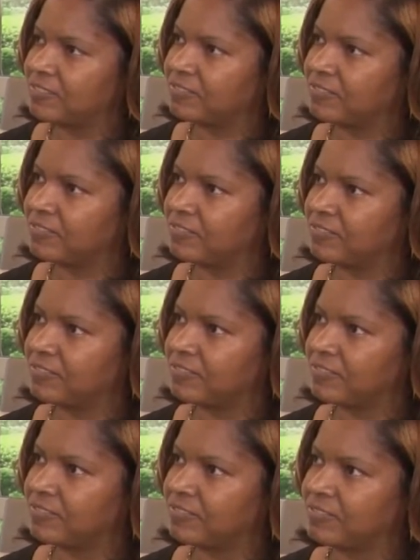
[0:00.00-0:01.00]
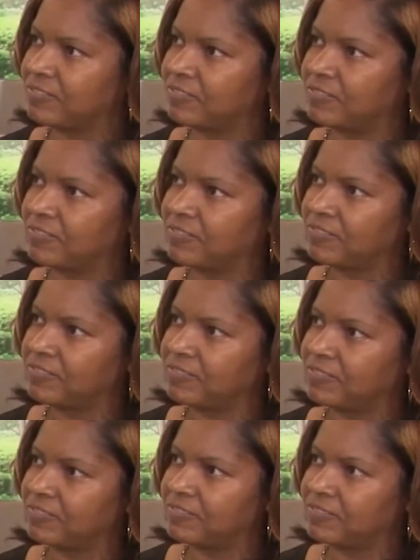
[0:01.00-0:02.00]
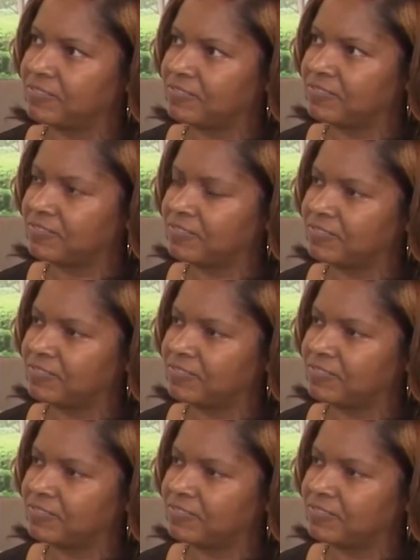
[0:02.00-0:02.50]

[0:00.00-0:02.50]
No words are spoken by the person on screen.